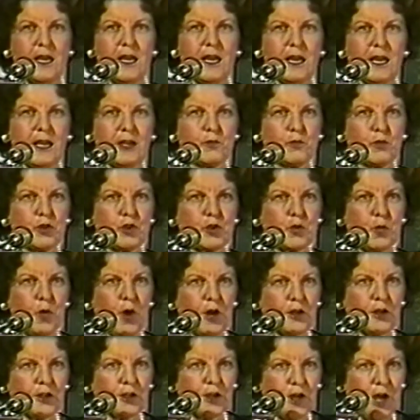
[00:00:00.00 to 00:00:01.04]
it was
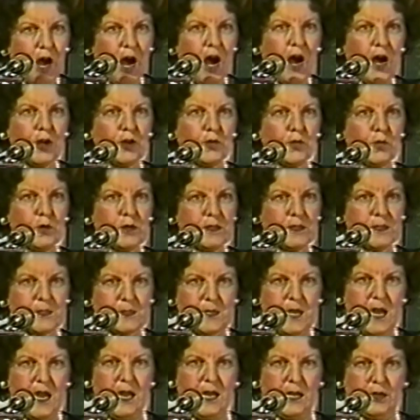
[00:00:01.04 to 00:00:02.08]
what God was
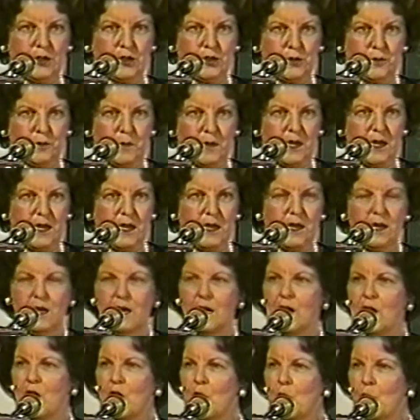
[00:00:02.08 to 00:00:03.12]
saying to me
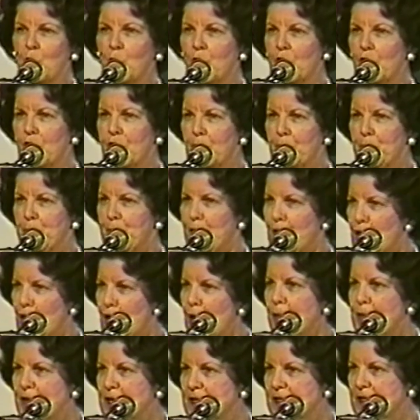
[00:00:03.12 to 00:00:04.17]
were the
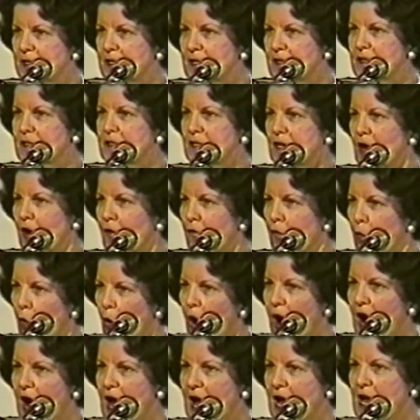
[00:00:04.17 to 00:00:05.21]
purposes of
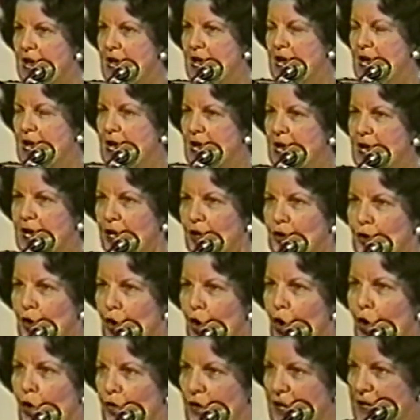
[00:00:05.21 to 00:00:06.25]
why he had
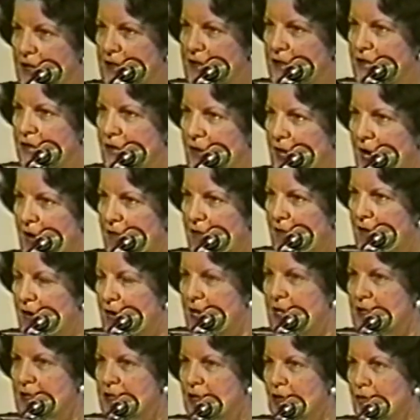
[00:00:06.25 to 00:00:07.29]
called us together
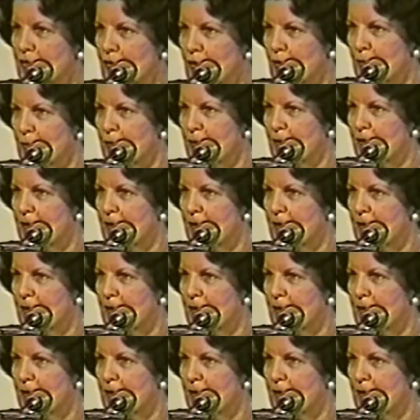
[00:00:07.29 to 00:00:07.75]
as a group.